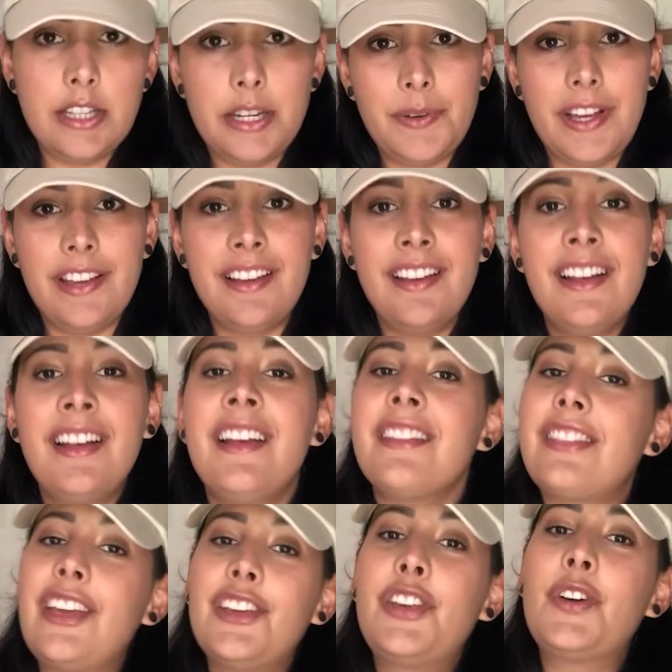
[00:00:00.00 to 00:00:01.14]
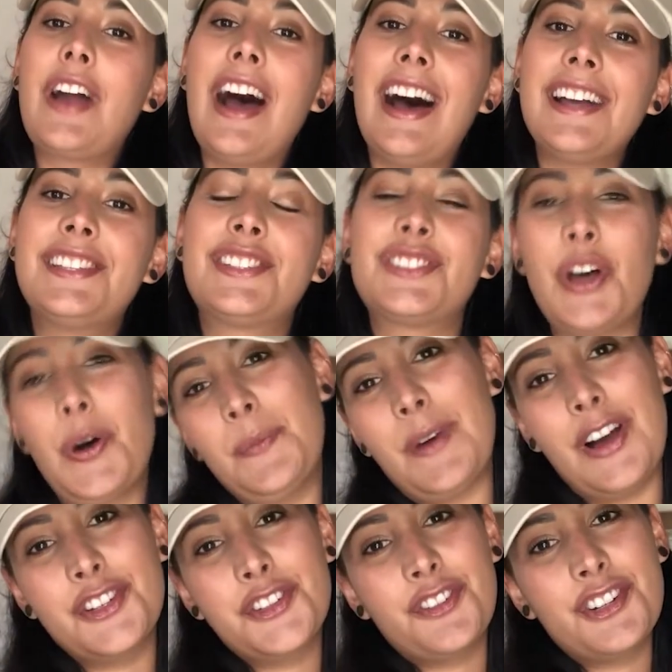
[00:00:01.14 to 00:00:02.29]
Anyway, thank you guys so
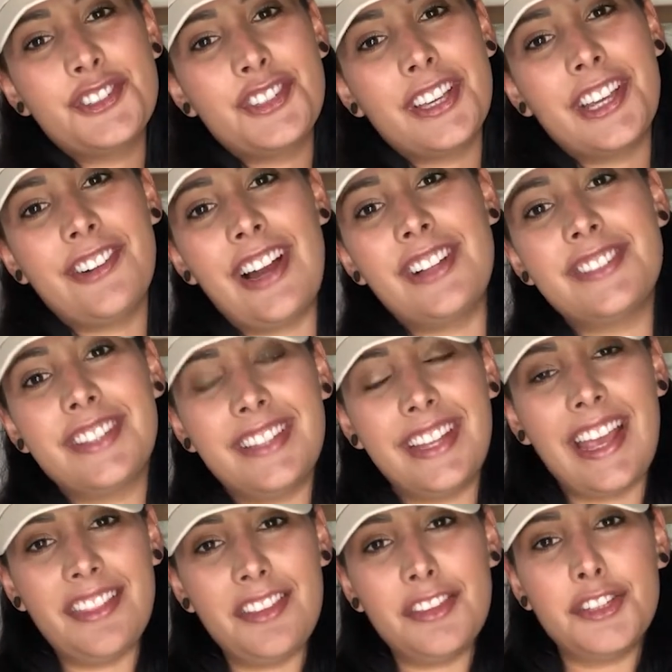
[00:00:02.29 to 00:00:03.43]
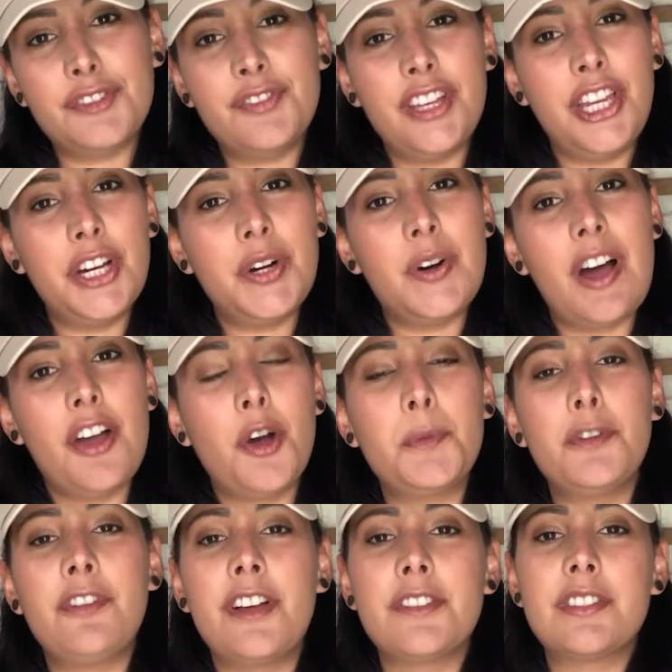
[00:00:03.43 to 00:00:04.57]
much for sticking around to the end of this video. I hope you
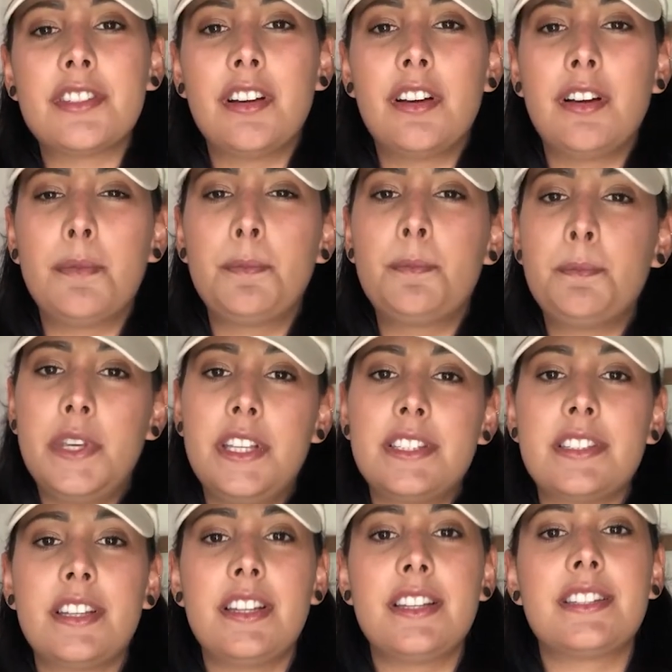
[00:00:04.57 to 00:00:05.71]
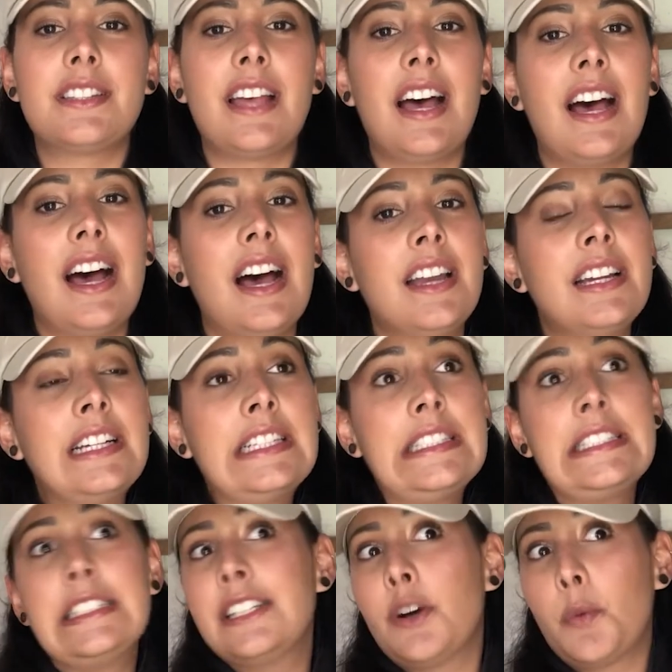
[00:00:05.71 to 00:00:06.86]
found some pieces that
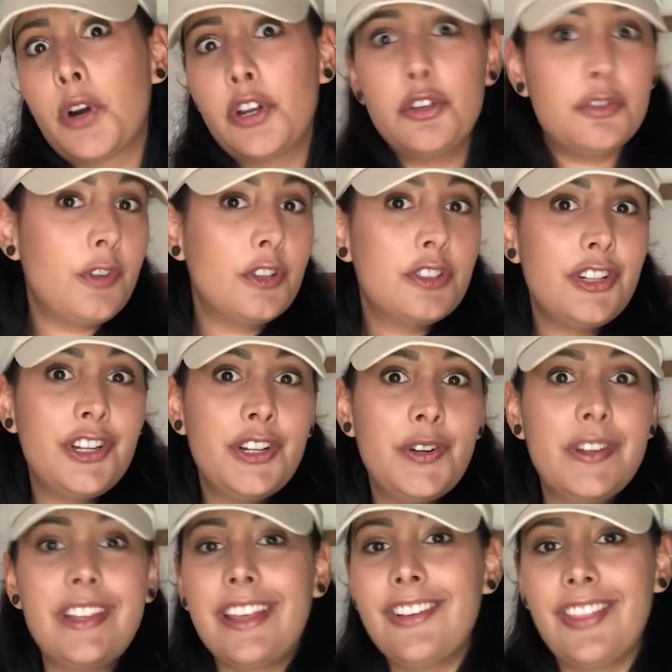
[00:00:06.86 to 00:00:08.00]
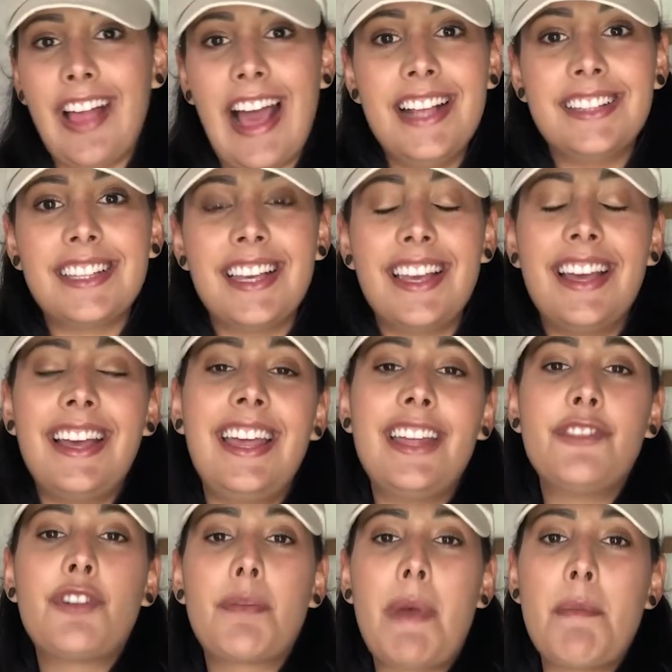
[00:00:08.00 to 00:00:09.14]
were useful to you and that you liked,
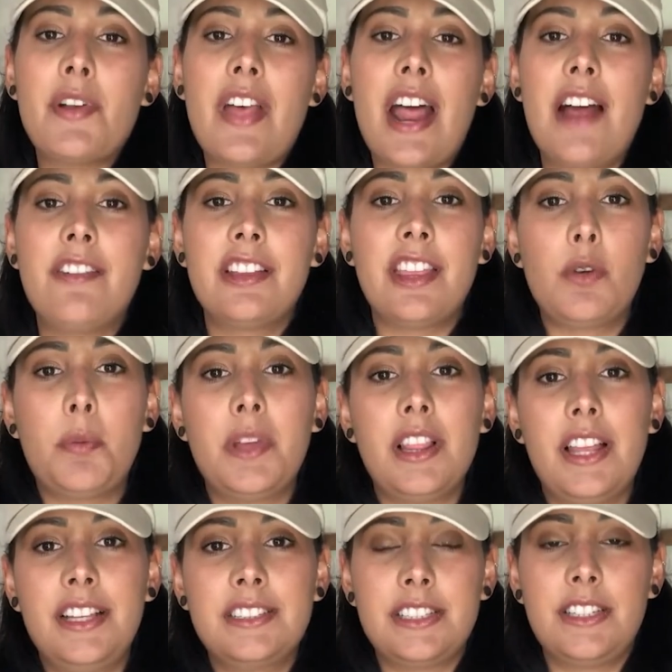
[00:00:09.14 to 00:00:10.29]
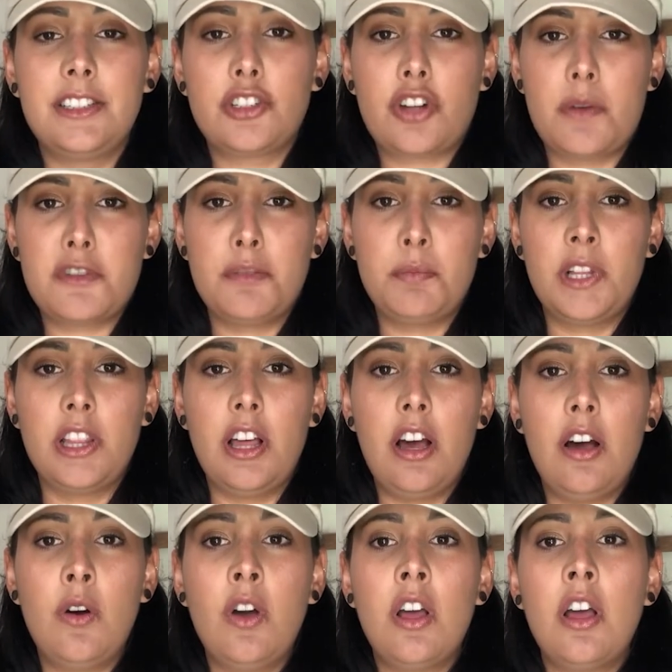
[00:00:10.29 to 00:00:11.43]
and remember that everything will be linked in the description
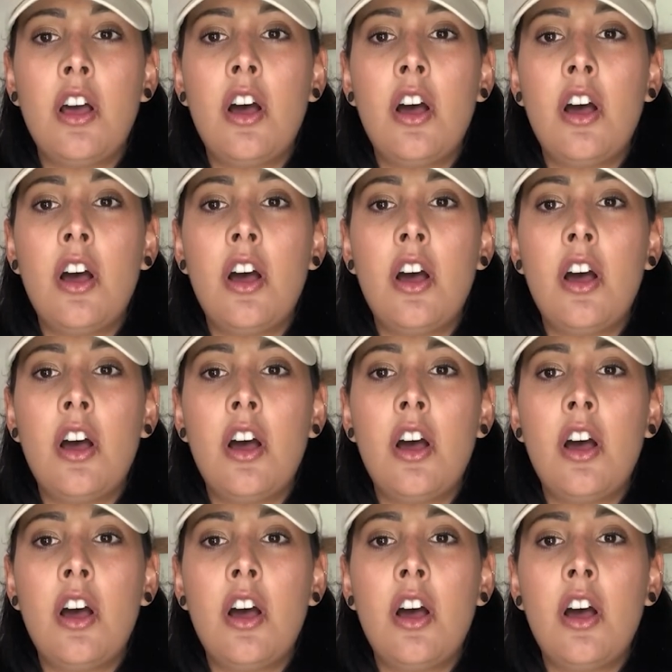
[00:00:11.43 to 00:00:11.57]
below.